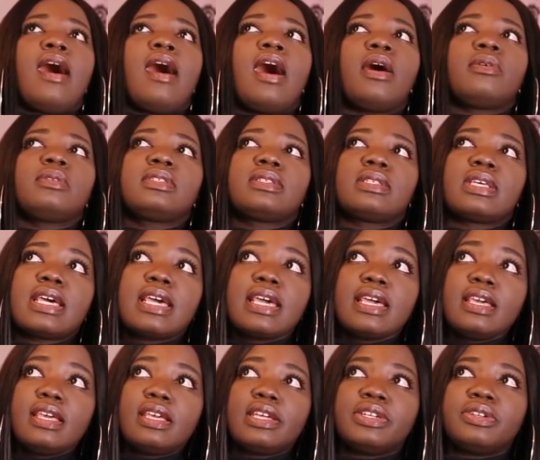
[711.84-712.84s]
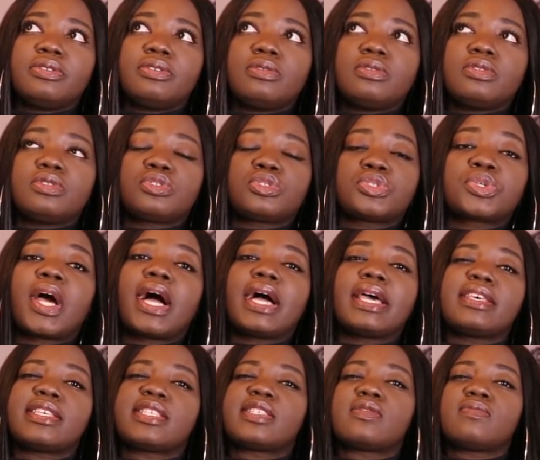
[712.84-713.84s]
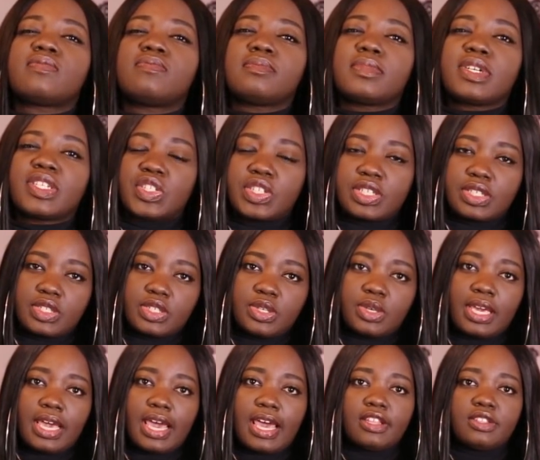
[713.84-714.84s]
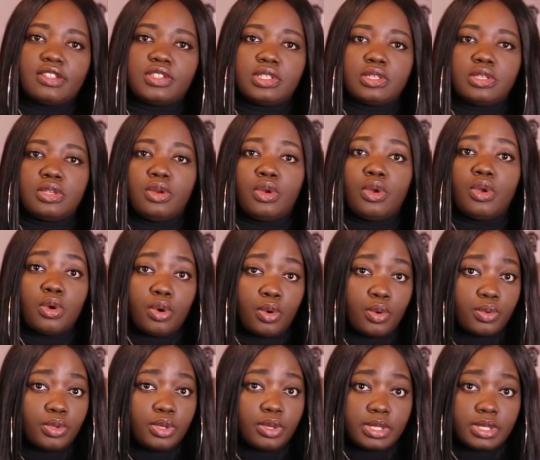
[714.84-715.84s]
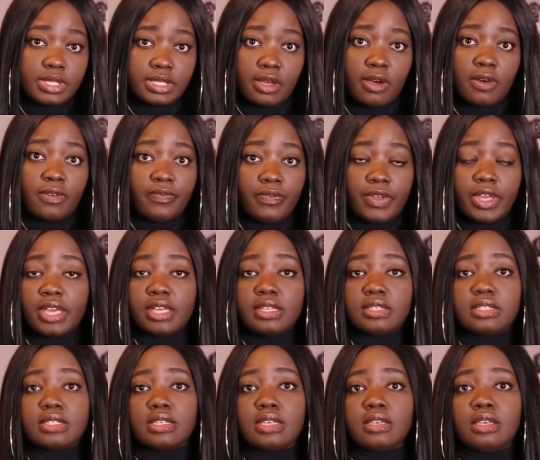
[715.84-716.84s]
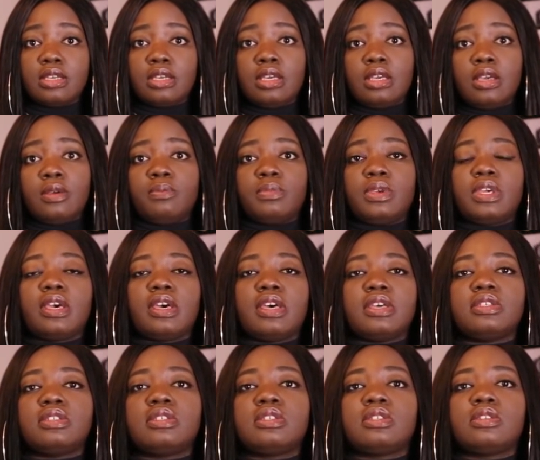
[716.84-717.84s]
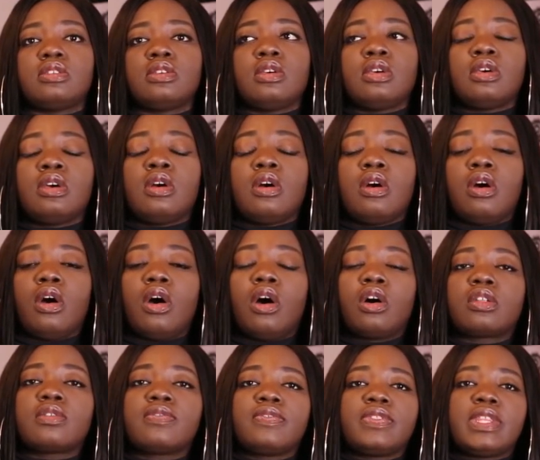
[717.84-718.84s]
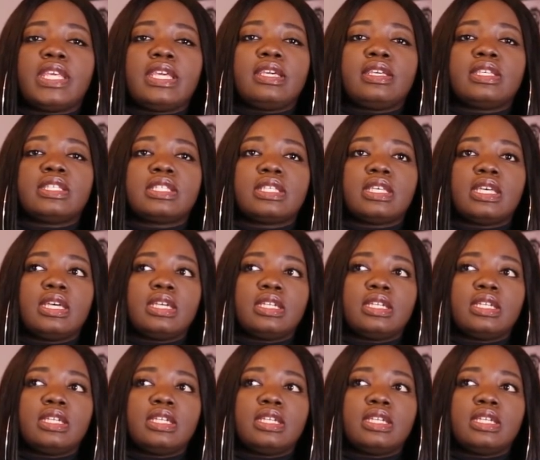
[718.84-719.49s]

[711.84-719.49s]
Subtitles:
I would say try as much as you can to know yourself first, because all of these